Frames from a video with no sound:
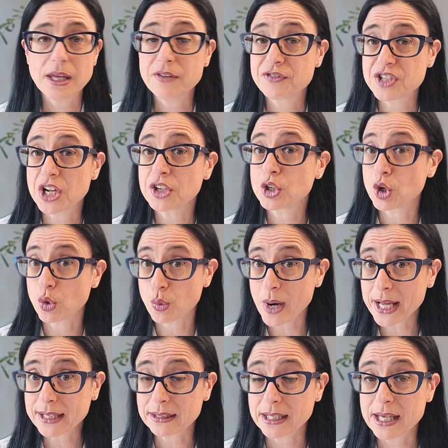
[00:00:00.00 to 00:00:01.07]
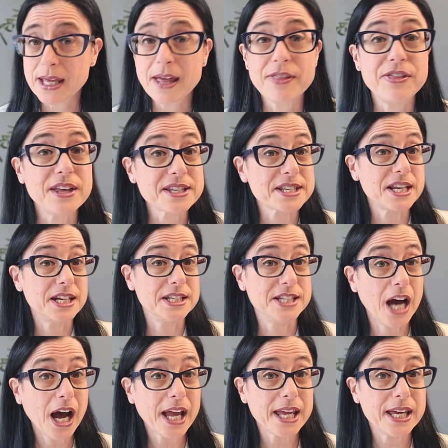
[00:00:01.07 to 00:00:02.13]
If done correctly, this
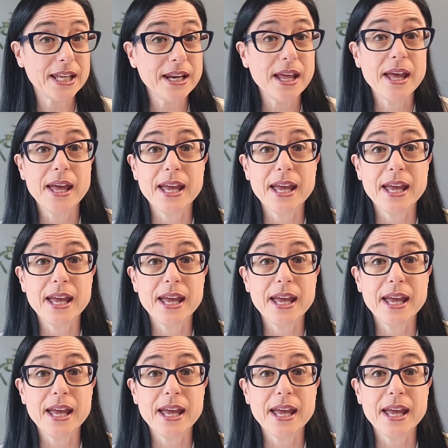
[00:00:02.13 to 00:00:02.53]
diet